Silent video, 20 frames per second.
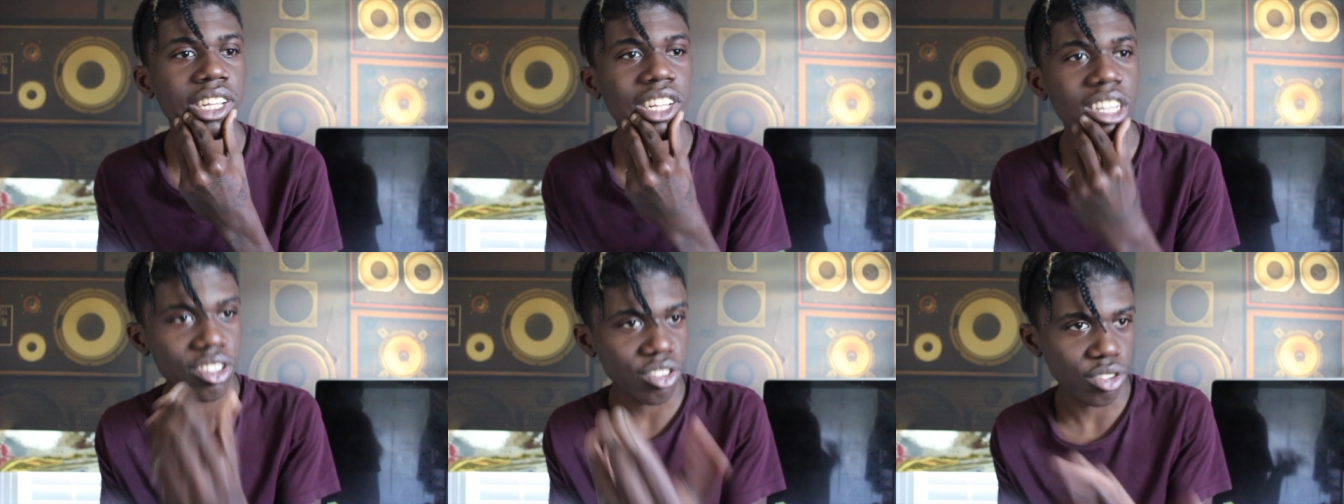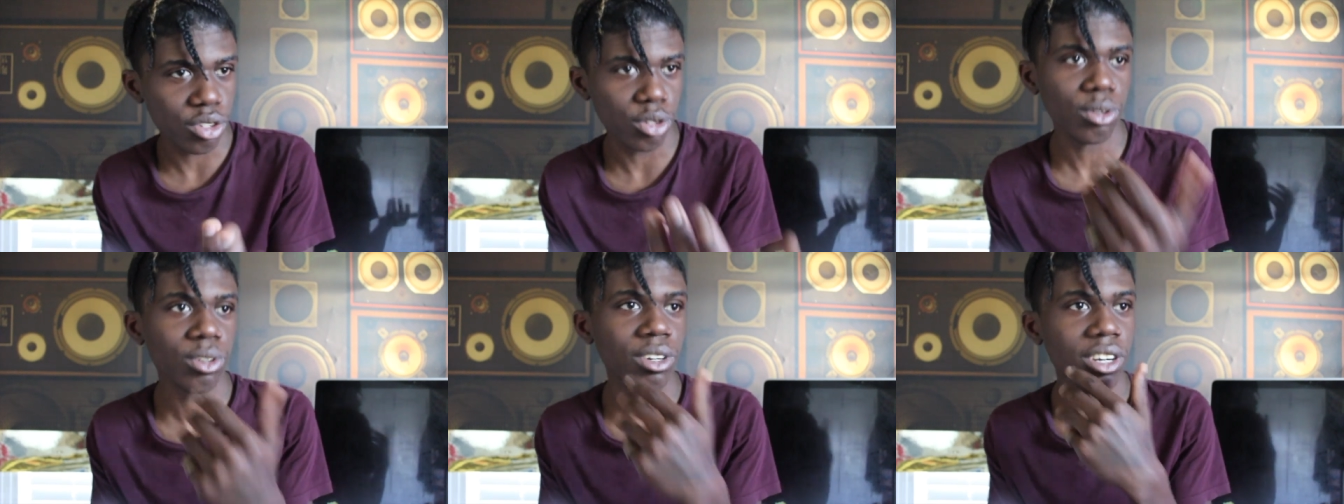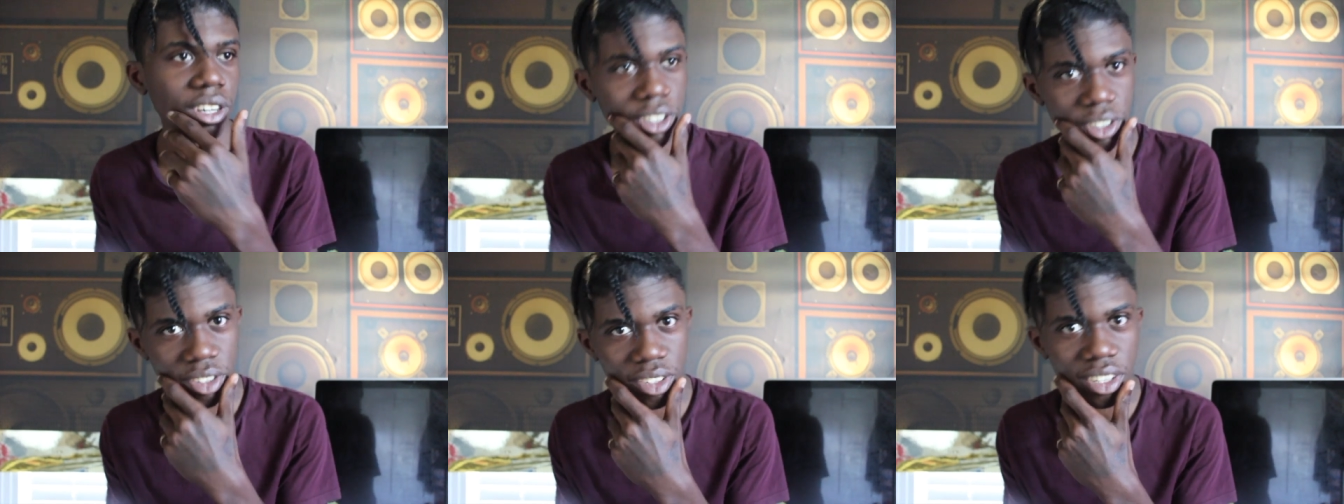this dude
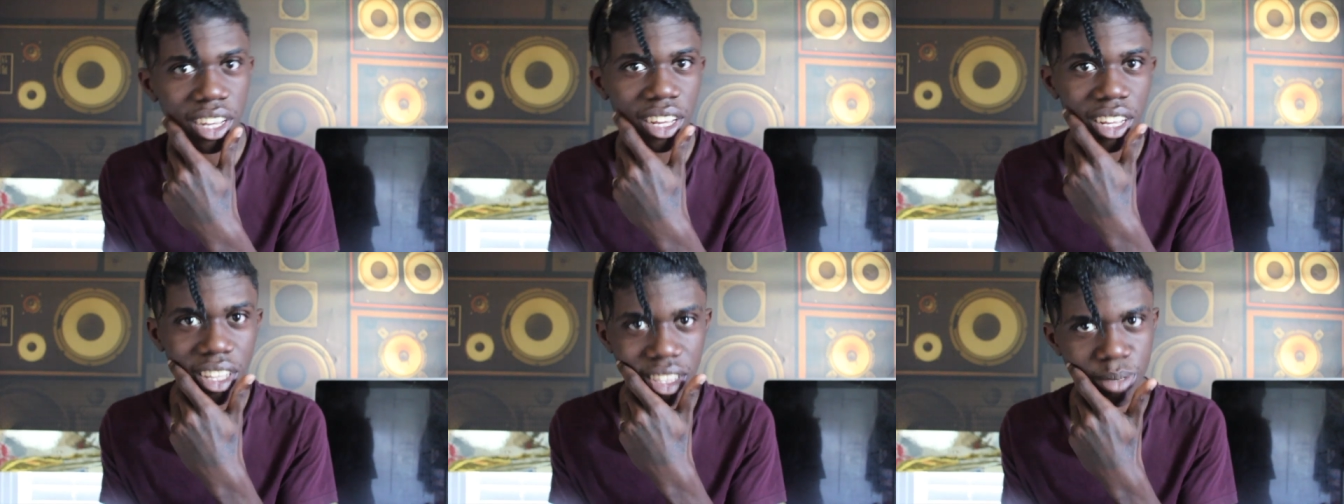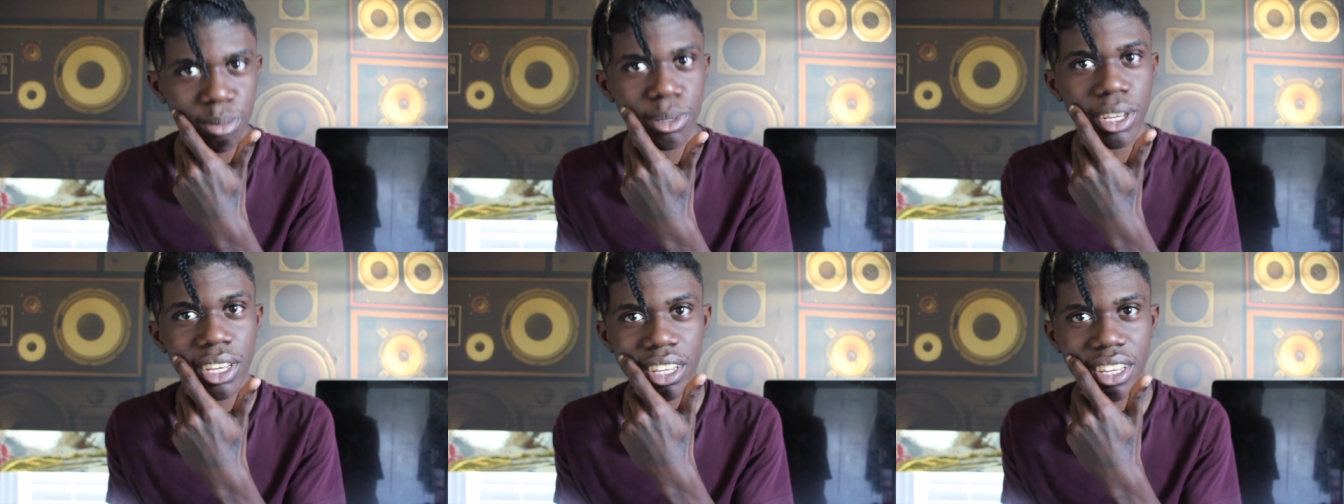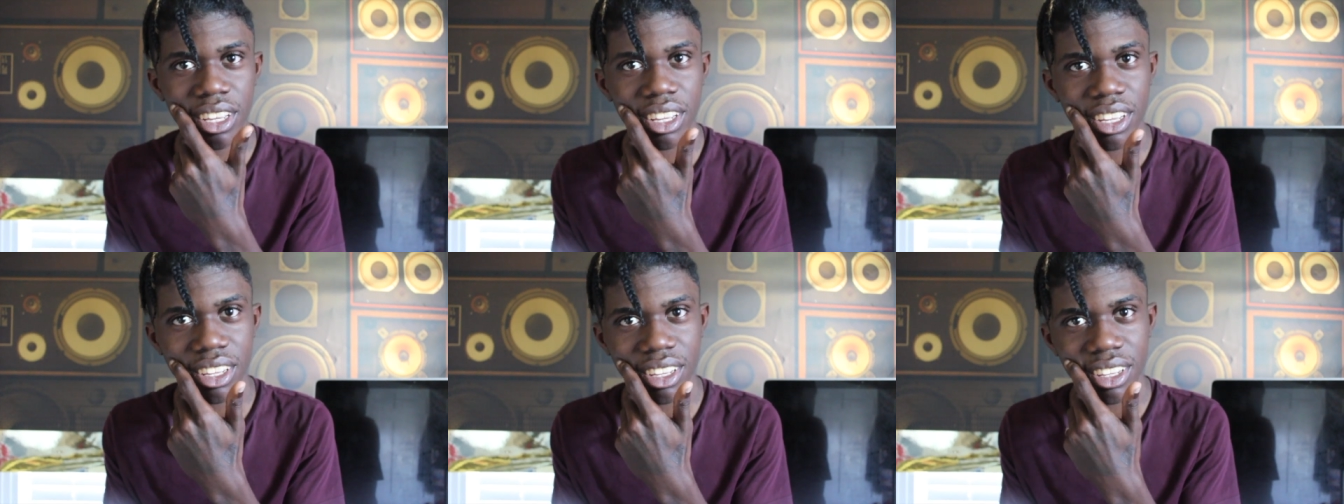understands me,
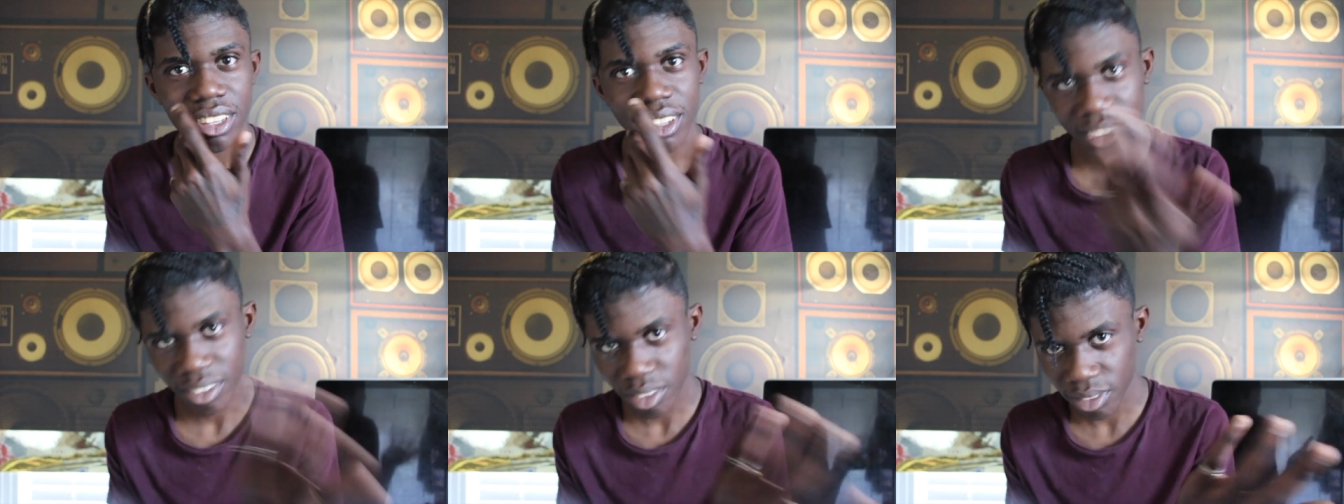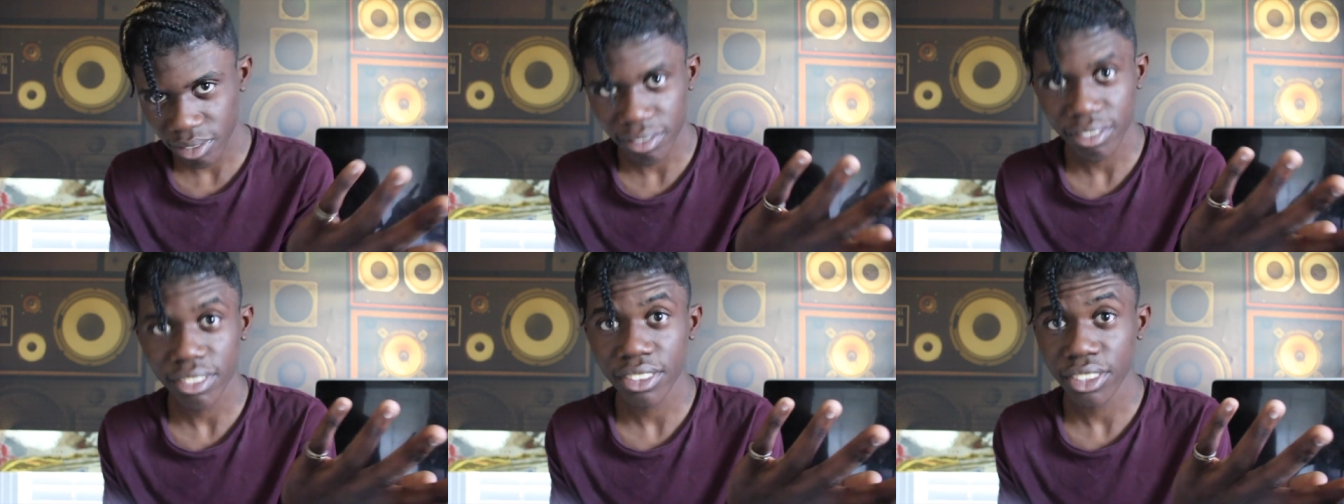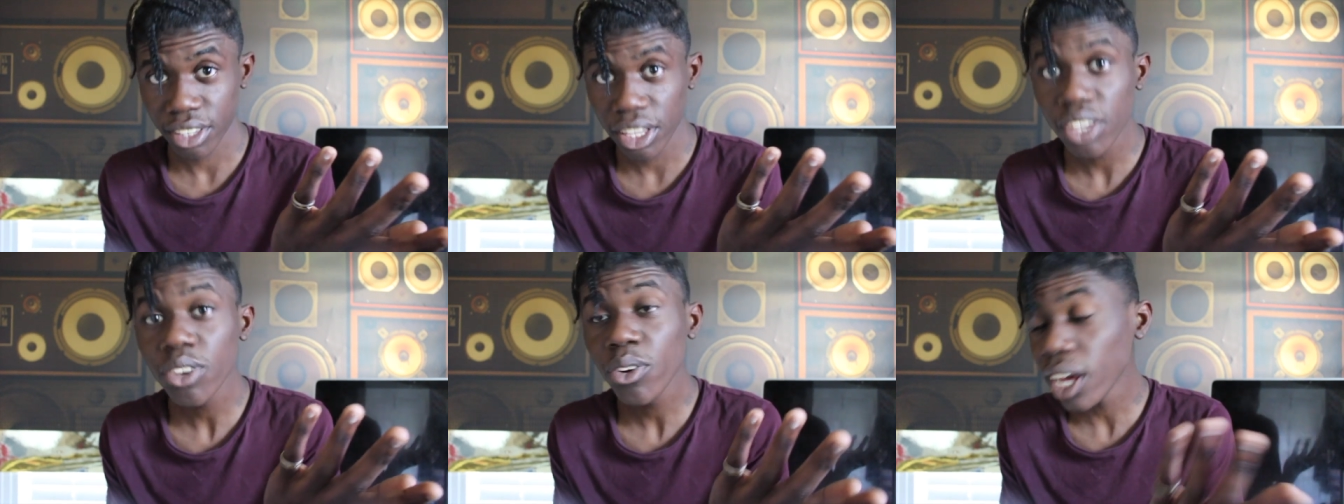
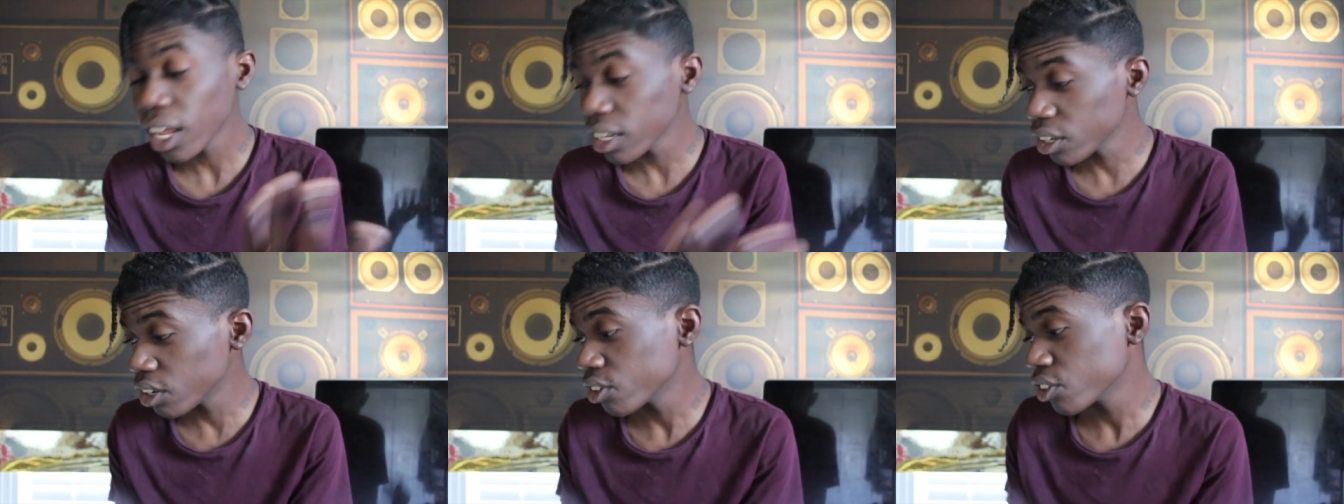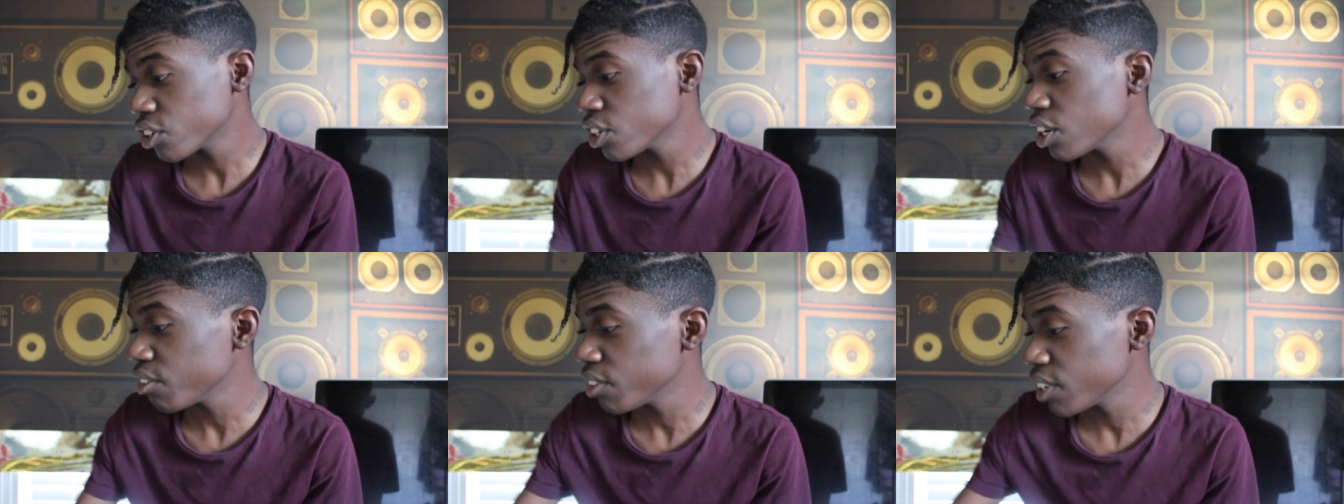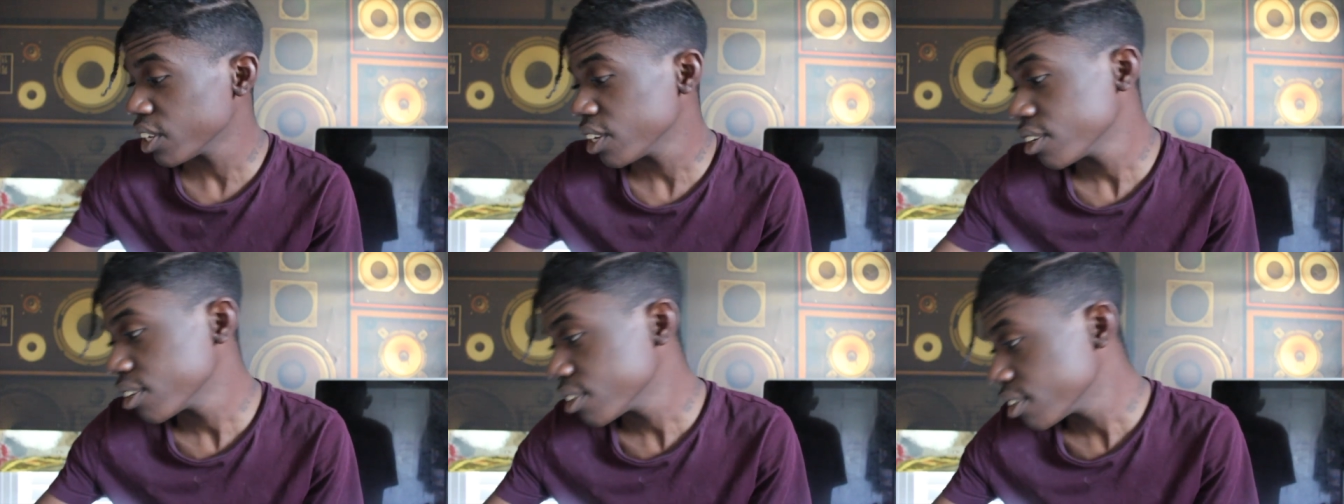you got
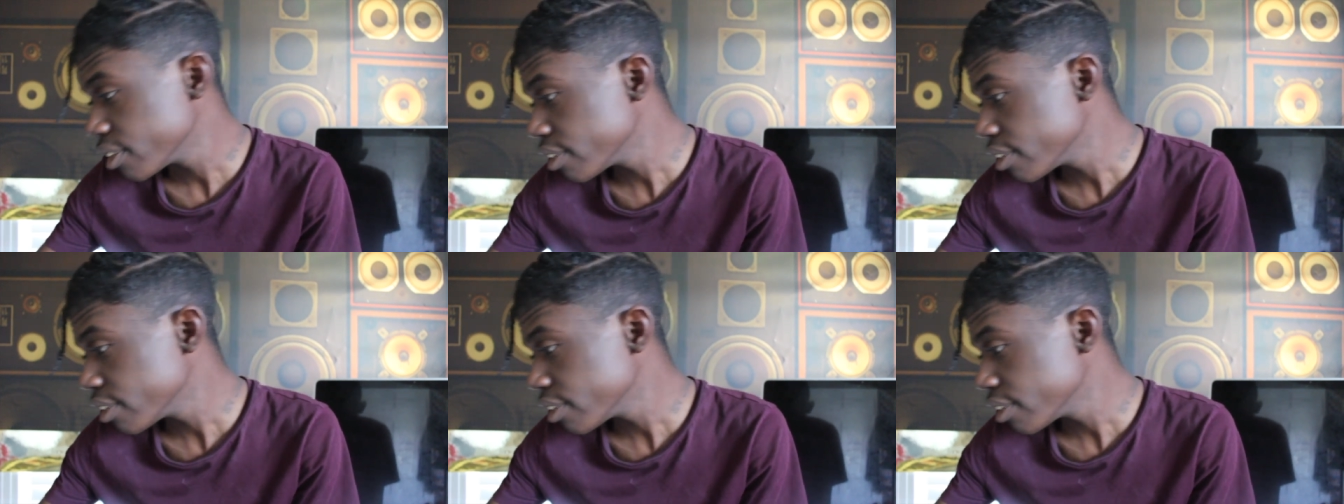longevity.